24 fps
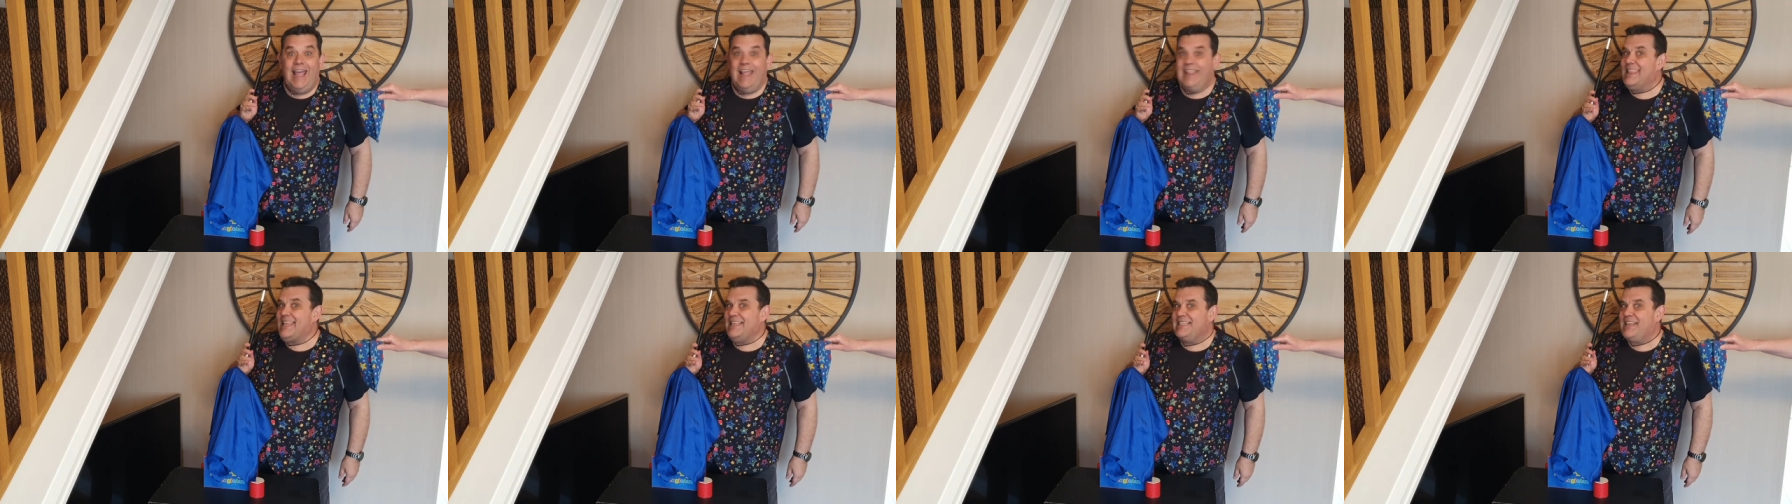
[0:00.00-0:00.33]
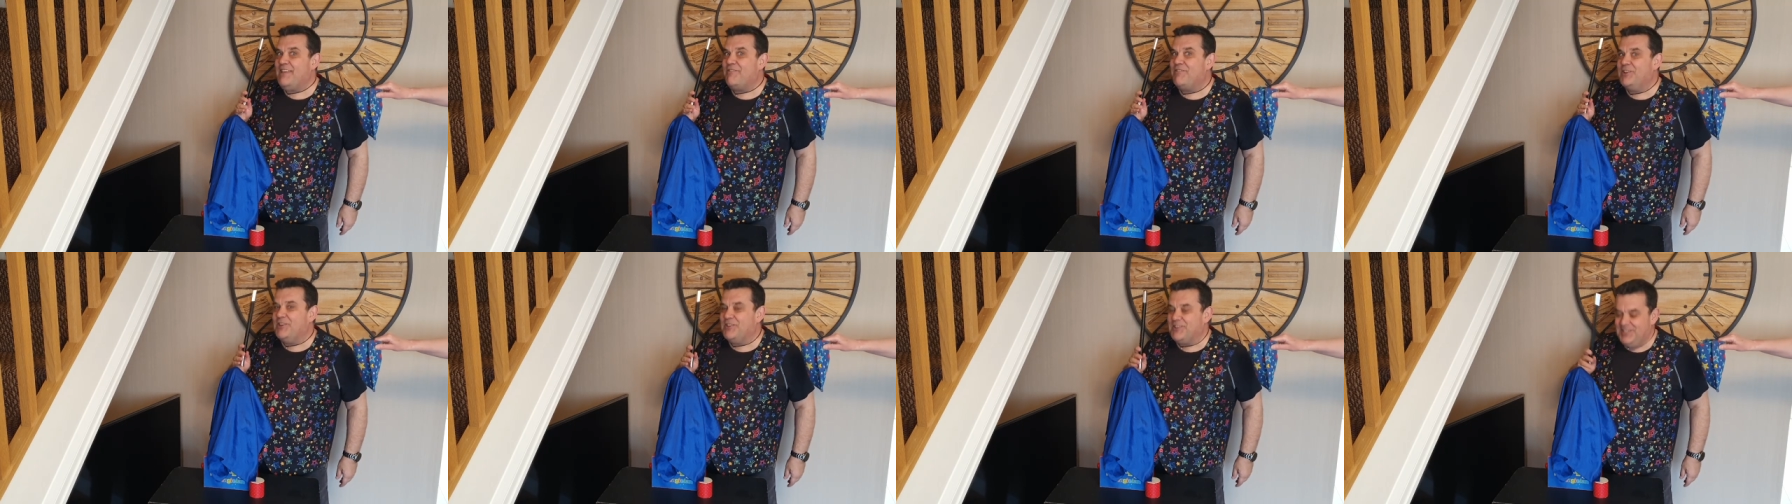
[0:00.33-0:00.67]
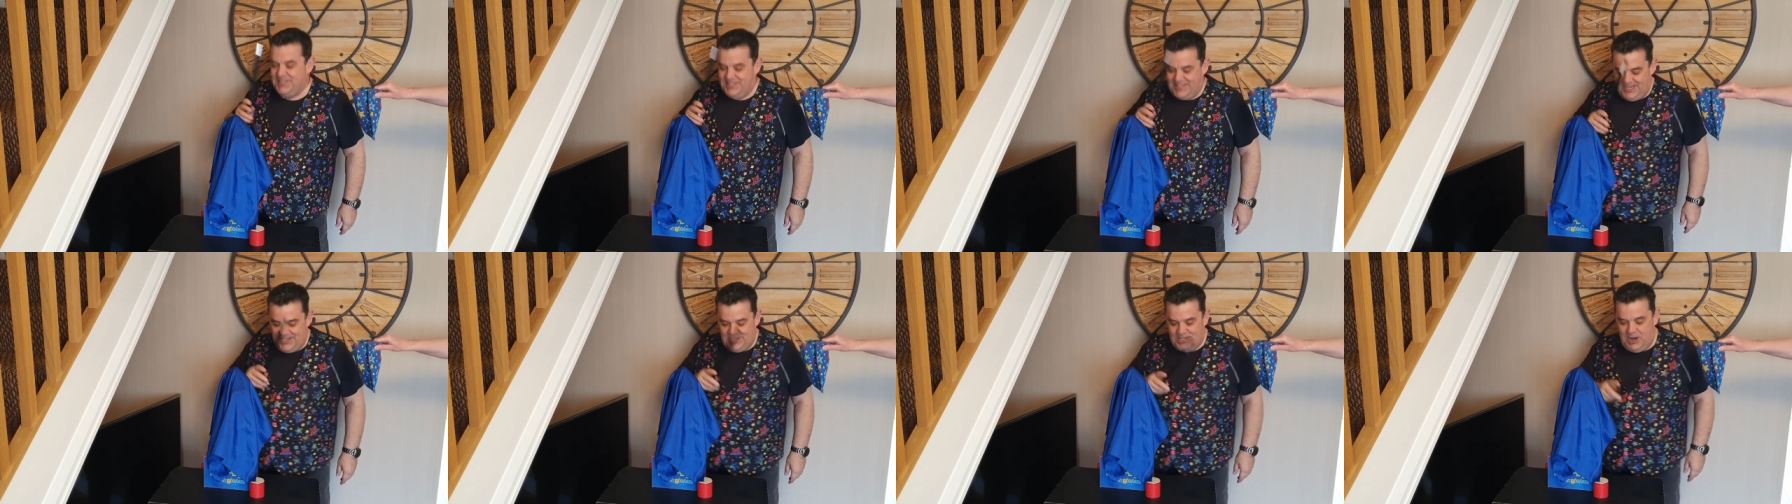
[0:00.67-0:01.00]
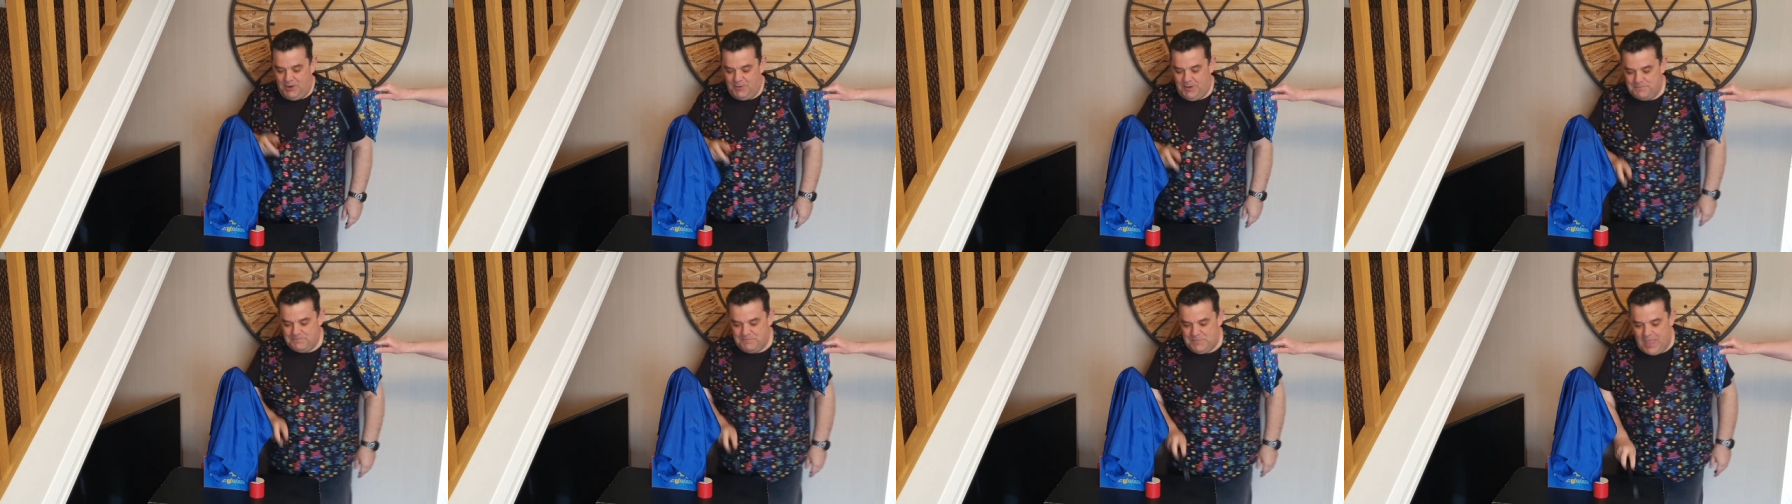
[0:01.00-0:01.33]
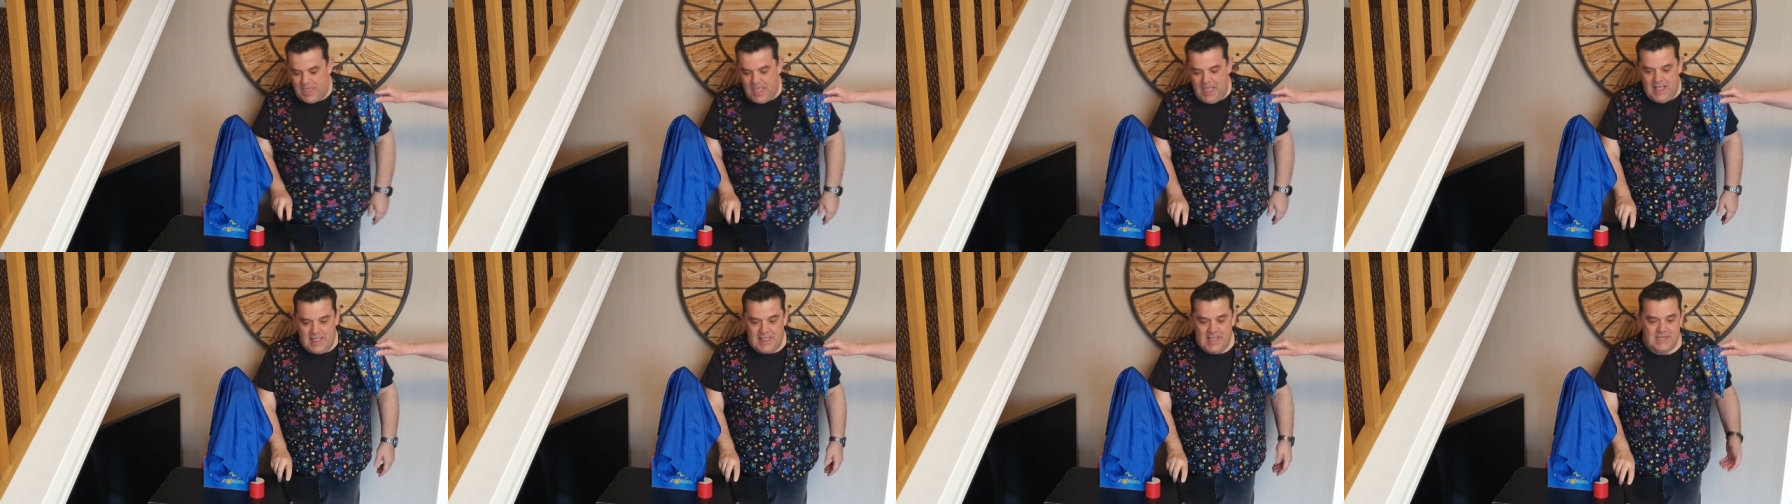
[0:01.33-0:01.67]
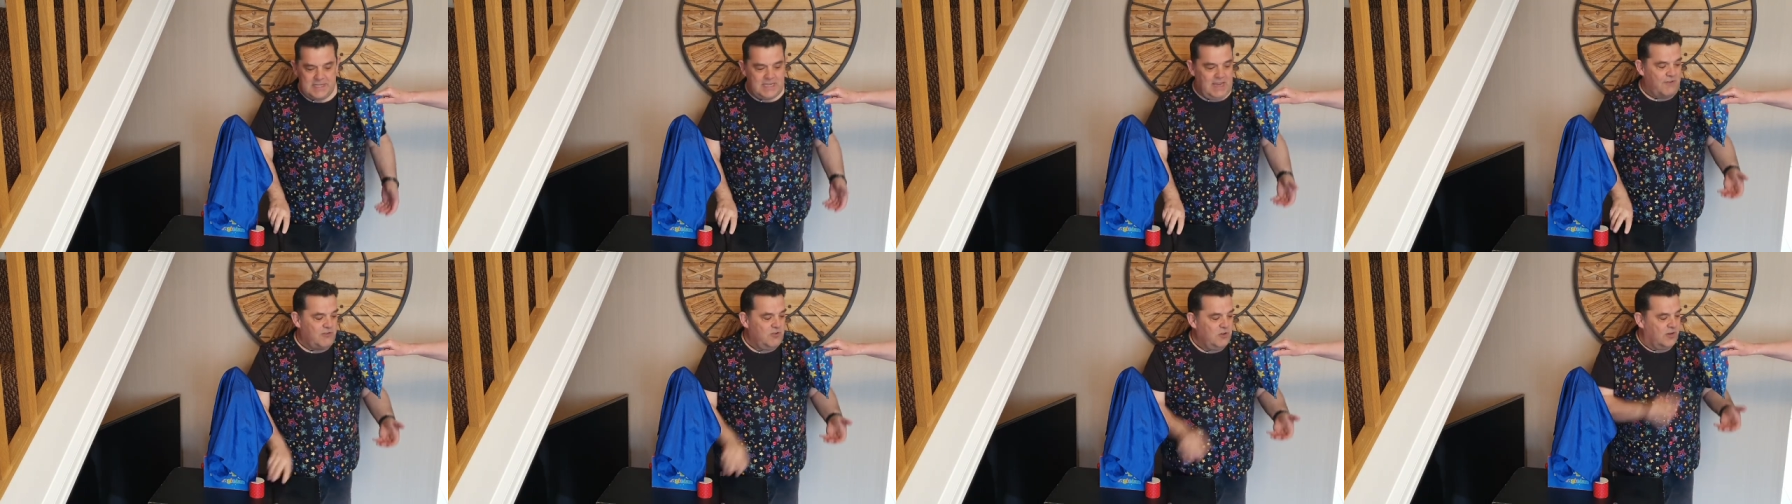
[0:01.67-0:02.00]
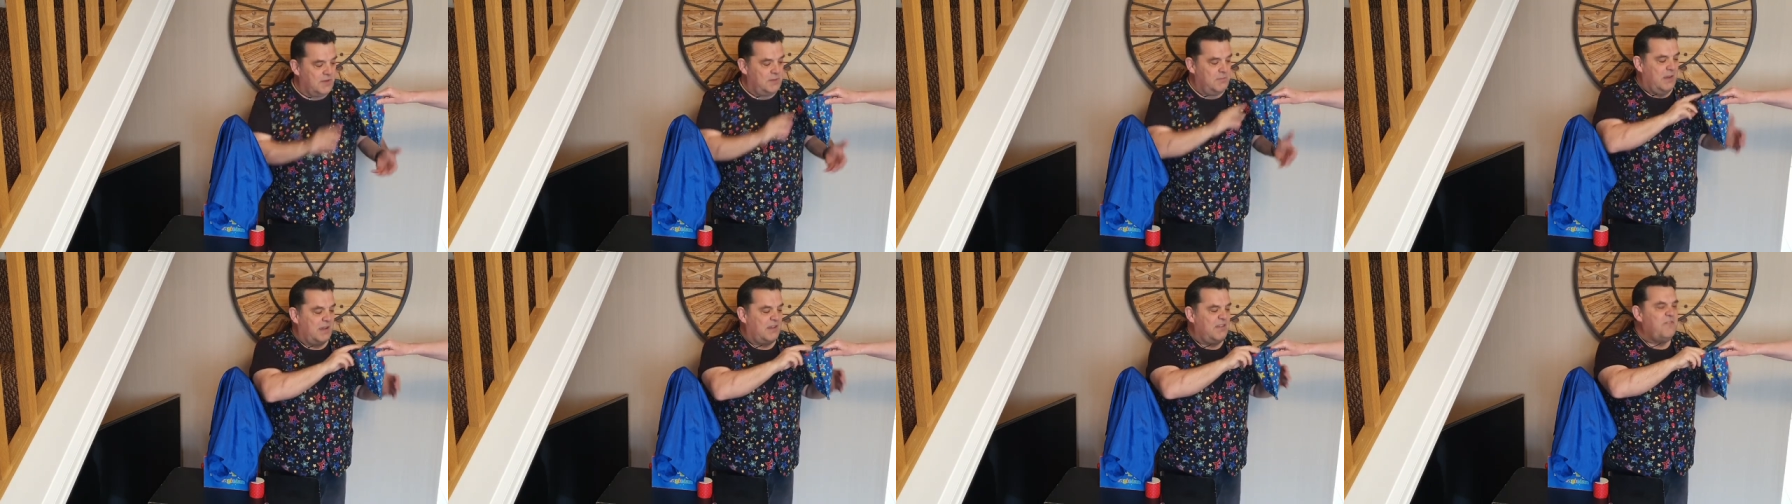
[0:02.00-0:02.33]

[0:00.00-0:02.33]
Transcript: Let's have a look and see, shall we? Let's have a look in bag.